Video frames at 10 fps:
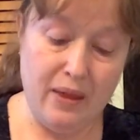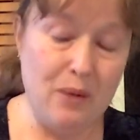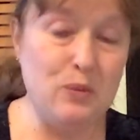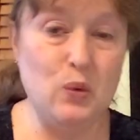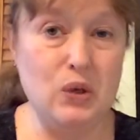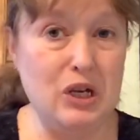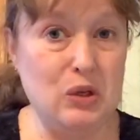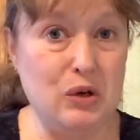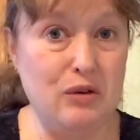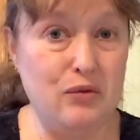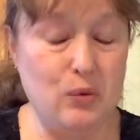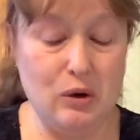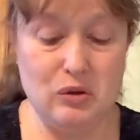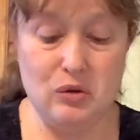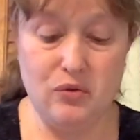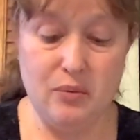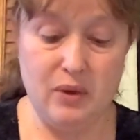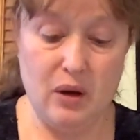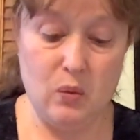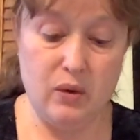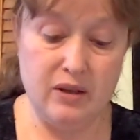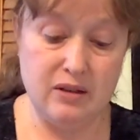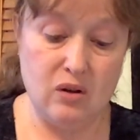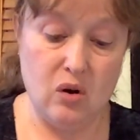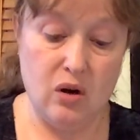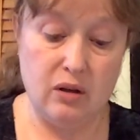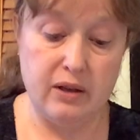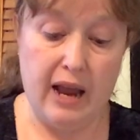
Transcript: that I'm really looking forward to from them is called